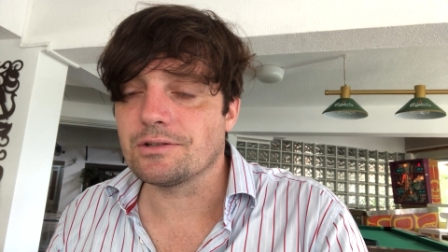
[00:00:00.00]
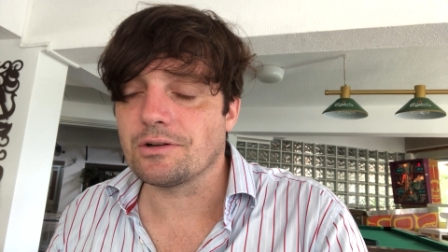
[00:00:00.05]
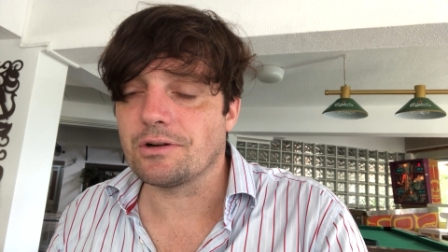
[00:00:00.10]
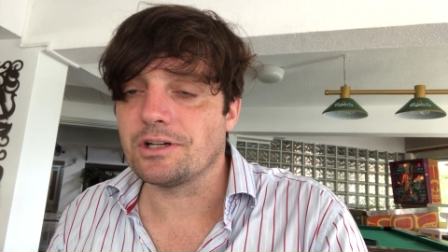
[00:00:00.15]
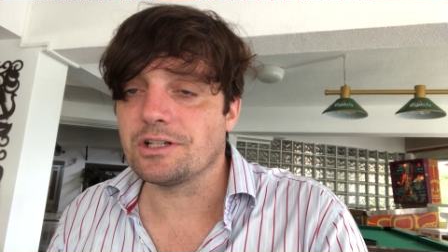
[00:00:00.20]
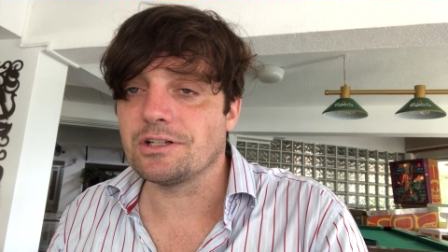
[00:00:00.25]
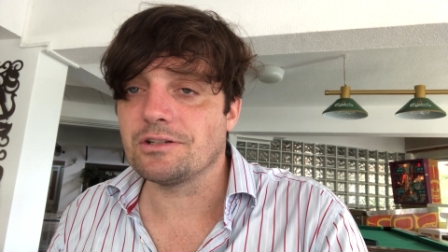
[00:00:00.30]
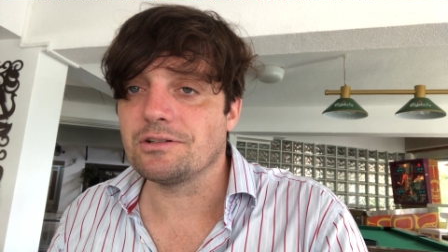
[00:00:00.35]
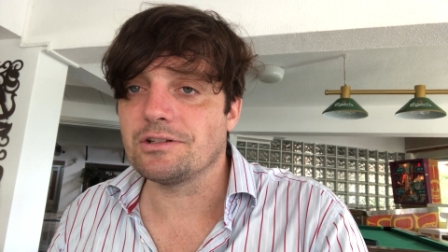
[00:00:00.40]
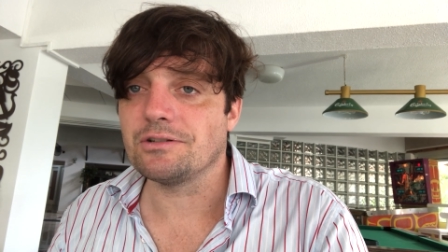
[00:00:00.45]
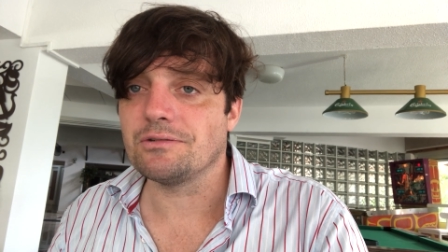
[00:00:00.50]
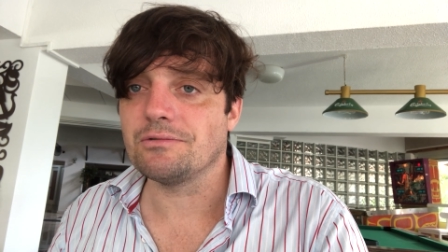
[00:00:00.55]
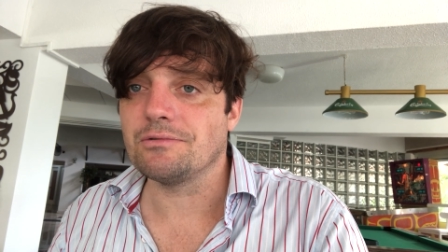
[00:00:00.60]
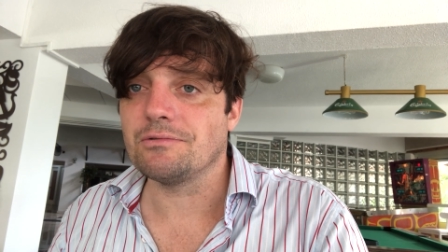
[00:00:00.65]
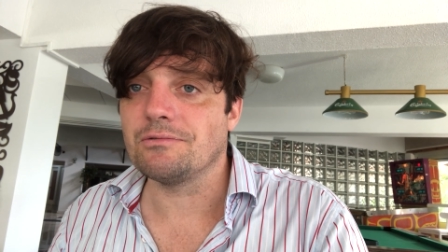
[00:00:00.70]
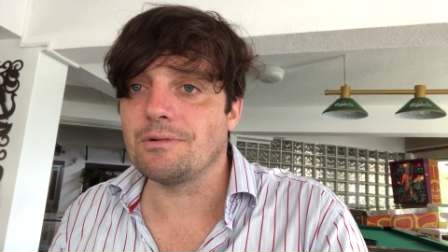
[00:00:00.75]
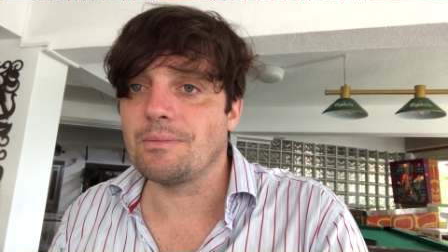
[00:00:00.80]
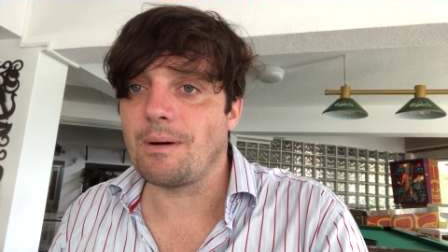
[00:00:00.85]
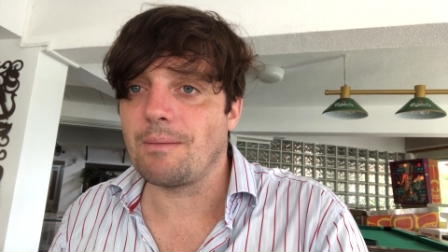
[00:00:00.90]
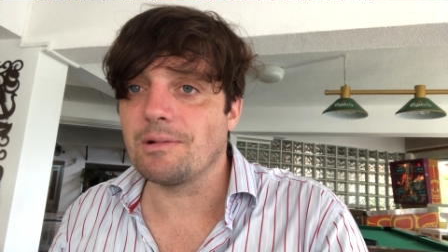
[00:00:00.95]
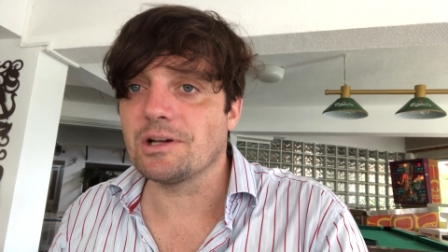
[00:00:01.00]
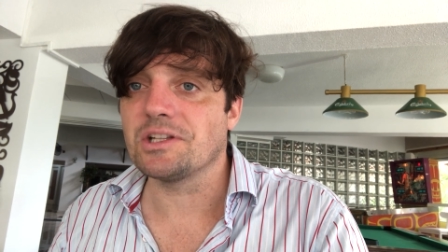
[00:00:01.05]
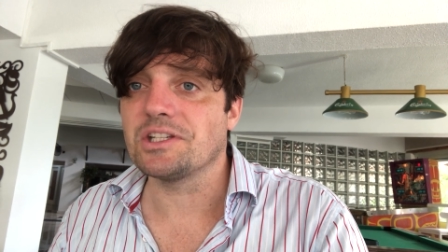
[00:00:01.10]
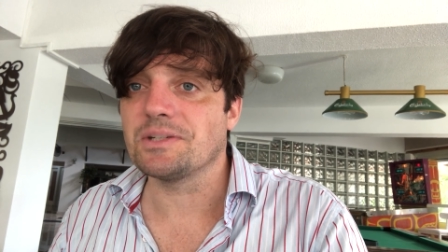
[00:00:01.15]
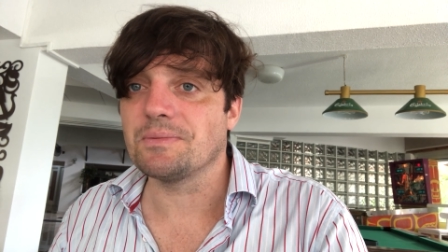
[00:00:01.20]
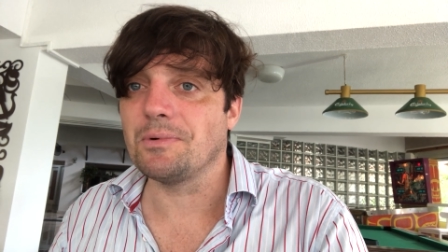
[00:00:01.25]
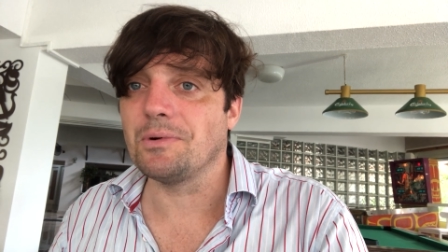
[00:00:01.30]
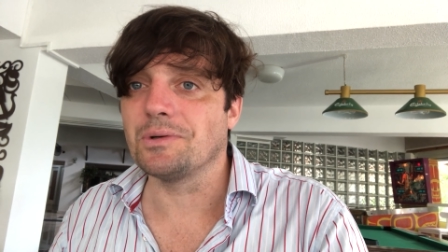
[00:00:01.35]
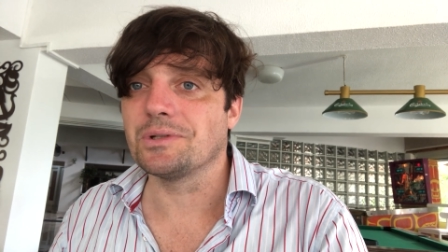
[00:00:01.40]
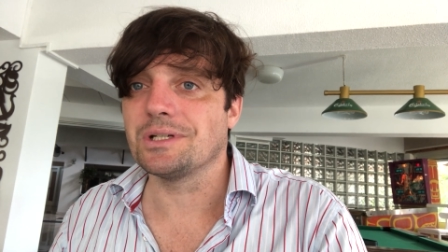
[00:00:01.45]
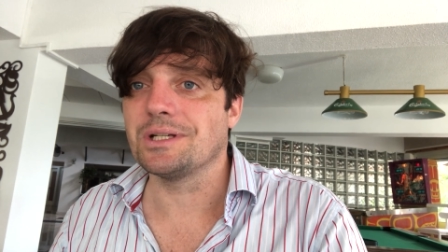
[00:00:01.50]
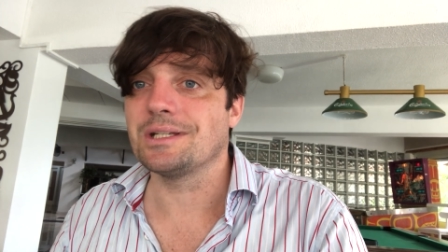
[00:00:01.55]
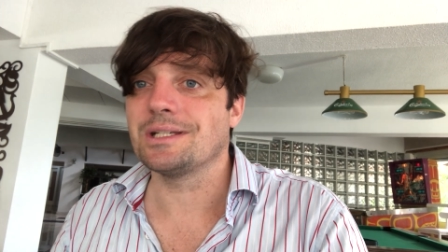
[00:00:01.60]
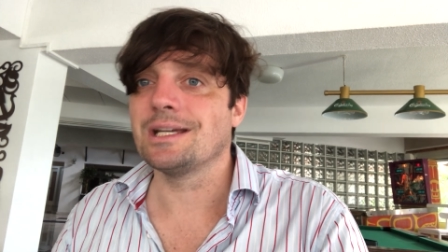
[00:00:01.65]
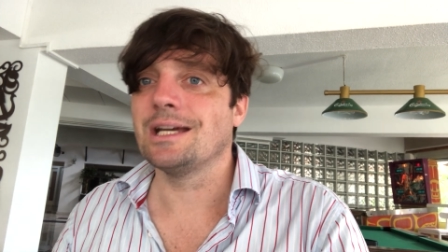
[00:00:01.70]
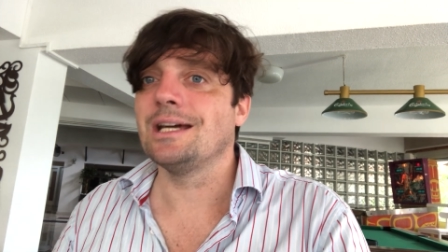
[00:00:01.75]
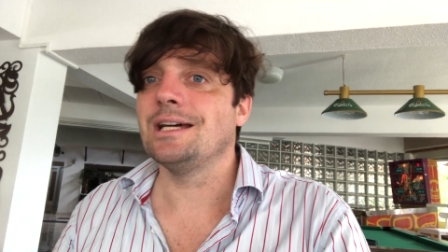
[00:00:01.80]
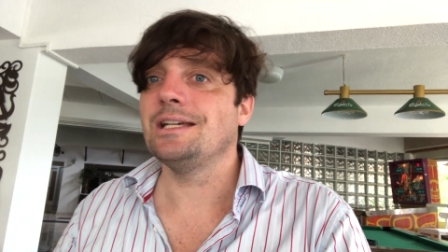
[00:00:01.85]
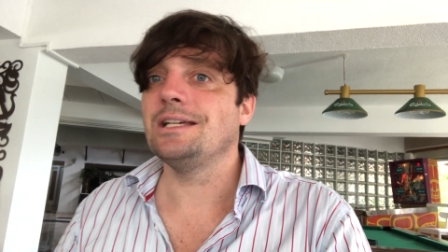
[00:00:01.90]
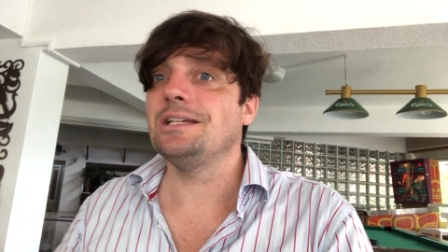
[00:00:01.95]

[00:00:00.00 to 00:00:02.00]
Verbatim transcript: sorry, to, to Republican supporters,